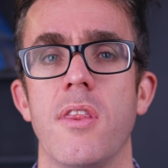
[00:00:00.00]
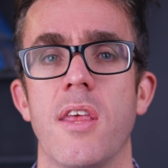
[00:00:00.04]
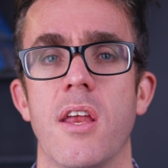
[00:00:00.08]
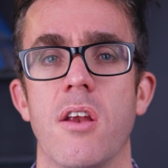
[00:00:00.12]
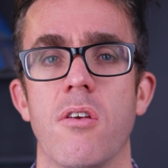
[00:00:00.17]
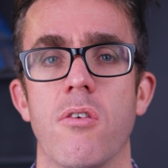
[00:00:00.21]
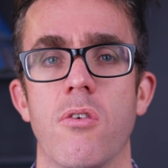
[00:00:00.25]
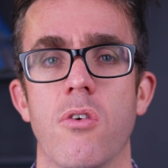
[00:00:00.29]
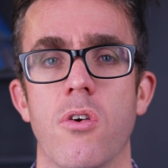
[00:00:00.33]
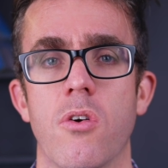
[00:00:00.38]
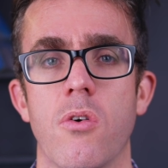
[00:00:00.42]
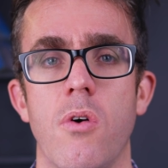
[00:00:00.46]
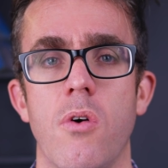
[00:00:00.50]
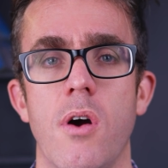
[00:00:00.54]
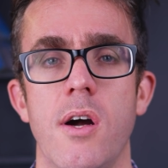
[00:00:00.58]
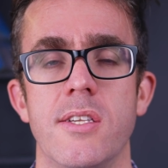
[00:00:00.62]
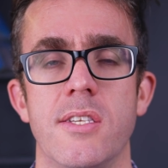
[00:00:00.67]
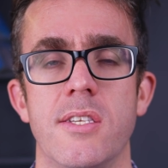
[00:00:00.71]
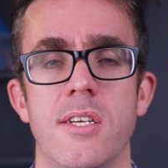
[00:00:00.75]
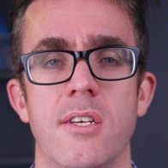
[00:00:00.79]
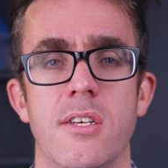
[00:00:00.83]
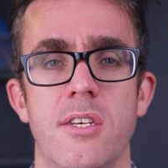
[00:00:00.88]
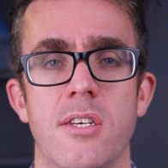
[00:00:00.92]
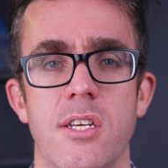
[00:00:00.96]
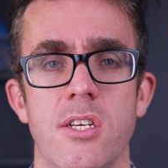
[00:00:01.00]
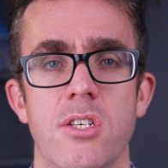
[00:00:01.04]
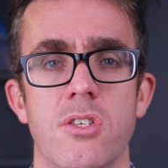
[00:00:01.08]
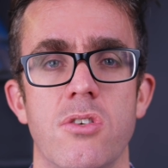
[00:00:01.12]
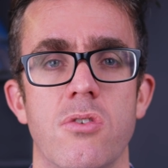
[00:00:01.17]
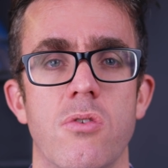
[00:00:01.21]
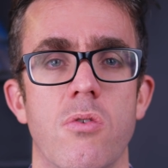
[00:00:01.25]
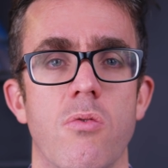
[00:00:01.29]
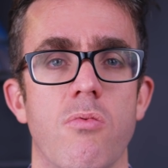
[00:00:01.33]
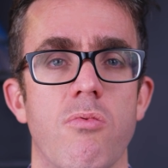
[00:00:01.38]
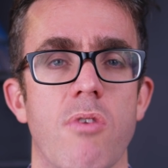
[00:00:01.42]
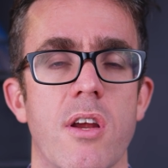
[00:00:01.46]
that it requires
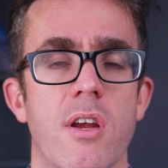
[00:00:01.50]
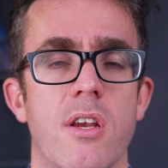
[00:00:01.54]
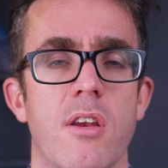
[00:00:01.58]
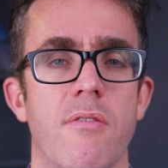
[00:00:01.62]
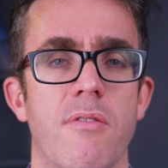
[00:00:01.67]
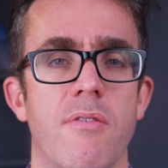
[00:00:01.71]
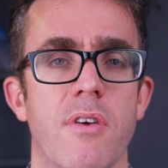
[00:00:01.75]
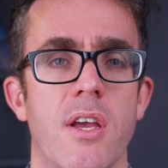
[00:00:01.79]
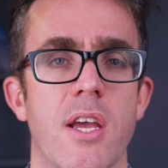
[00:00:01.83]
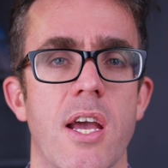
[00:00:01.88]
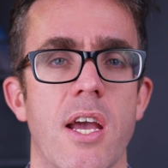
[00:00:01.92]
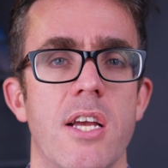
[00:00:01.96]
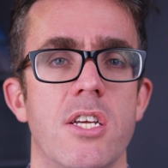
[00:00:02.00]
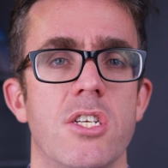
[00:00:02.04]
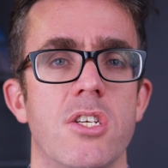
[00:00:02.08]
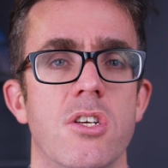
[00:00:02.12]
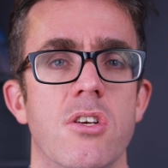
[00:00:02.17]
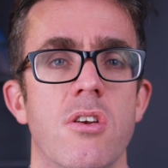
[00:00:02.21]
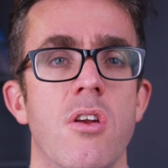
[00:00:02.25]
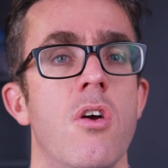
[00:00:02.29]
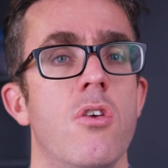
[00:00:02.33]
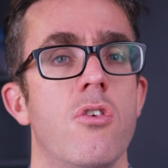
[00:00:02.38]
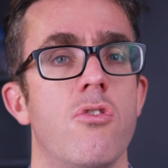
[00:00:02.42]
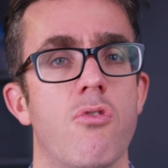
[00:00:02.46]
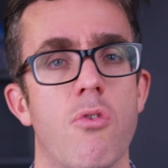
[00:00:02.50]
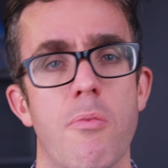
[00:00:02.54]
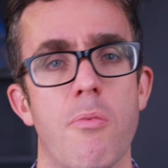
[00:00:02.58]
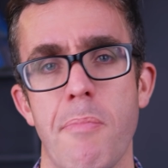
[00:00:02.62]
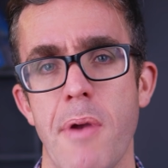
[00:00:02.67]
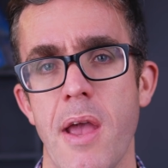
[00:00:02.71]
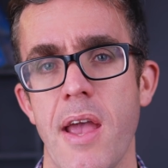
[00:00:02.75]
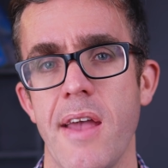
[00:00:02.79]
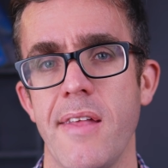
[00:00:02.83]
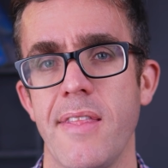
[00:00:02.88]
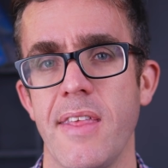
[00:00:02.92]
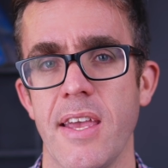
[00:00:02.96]
additional rectification to
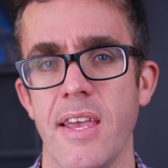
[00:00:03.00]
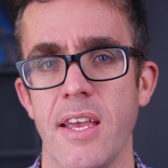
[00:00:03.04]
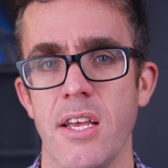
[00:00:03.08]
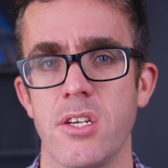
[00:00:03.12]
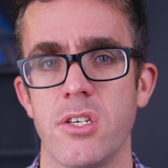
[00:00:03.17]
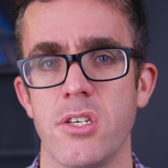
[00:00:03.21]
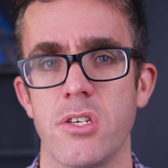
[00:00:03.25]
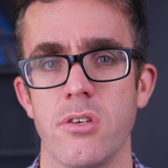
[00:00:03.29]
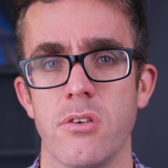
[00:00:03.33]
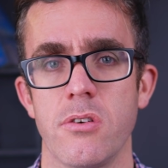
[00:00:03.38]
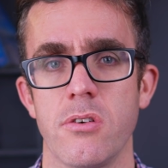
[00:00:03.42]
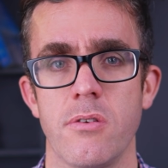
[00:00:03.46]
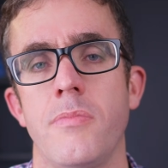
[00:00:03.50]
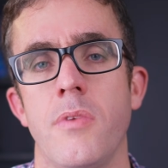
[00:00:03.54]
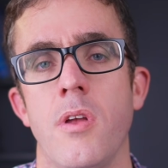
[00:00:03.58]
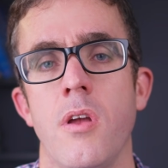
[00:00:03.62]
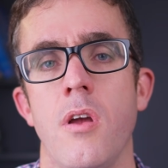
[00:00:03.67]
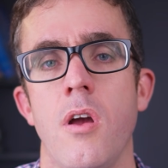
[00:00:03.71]
repair the issue.